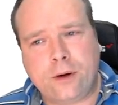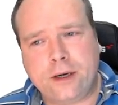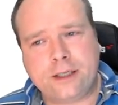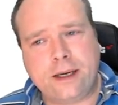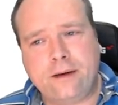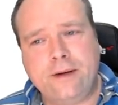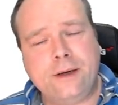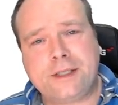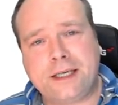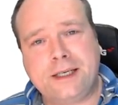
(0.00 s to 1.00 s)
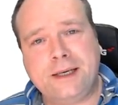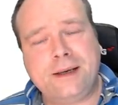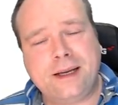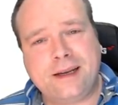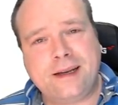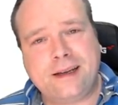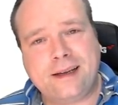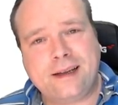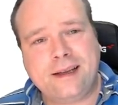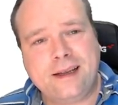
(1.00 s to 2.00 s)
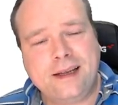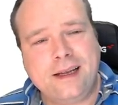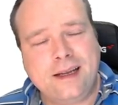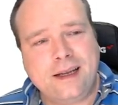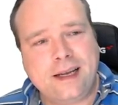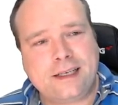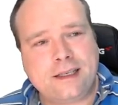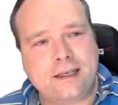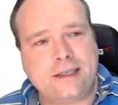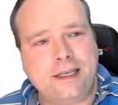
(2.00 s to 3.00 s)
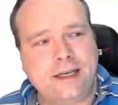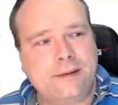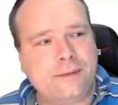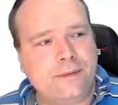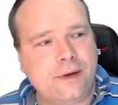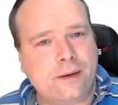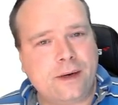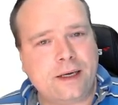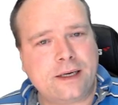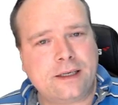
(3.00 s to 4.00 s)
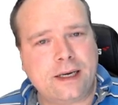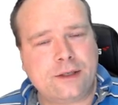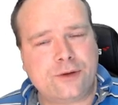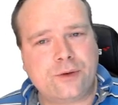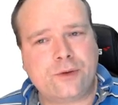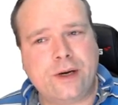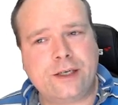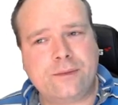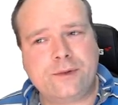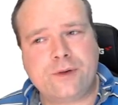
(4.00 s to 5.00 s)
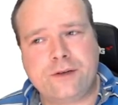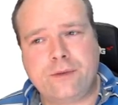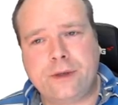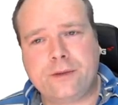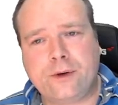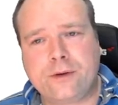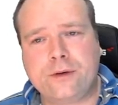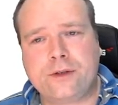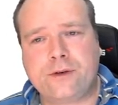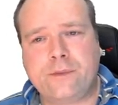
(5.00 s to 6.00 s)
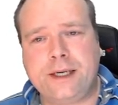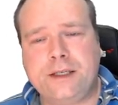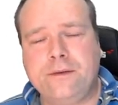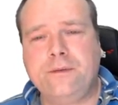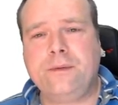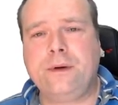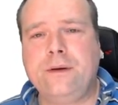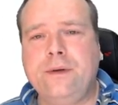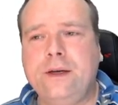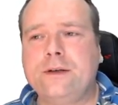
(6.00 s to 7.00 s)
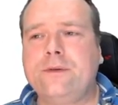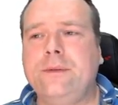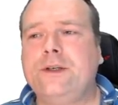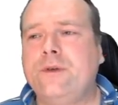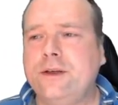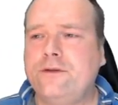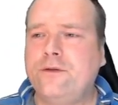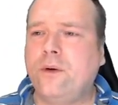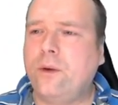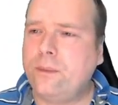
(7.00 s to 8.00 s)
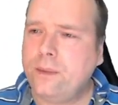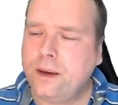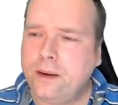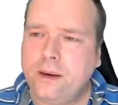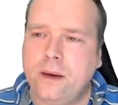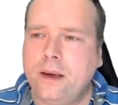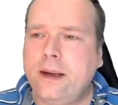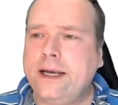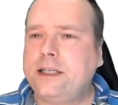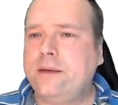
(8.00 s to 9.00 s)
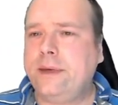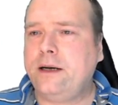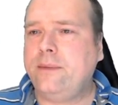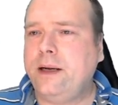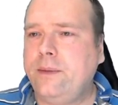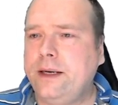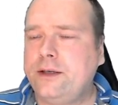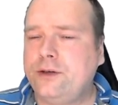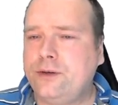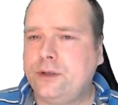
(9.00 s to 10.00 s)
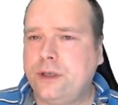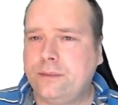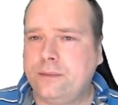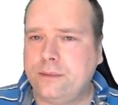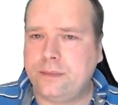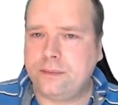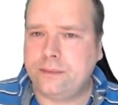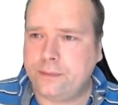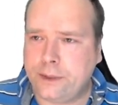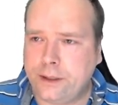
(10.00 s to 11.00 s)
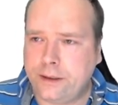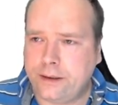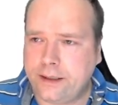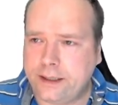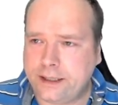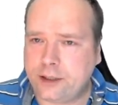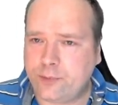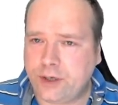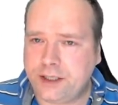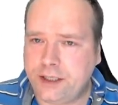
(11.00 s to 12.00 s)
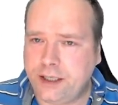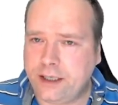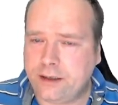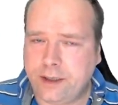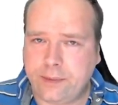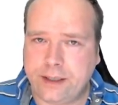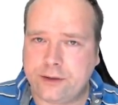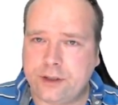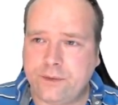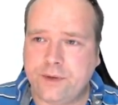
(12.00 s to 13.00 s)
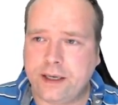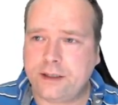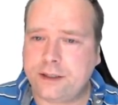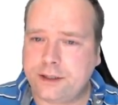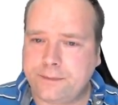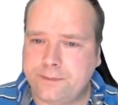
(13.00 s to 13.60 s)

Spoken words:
XML videos, actually. XSLT. I would like to create some more transformation videos where we transform XML maybe into some Excel spreadsheet or maybe into something else.